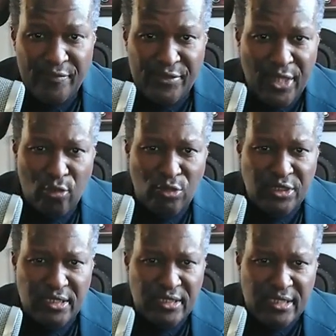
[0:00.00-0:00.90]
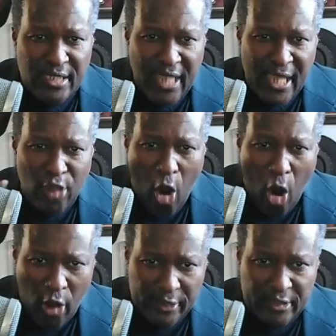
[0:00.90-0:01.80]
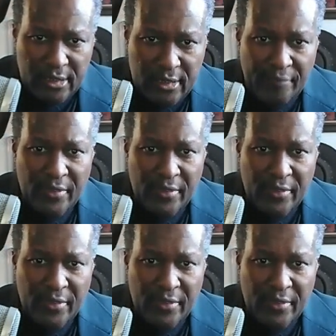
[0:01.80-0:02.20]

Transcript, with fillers: Those that art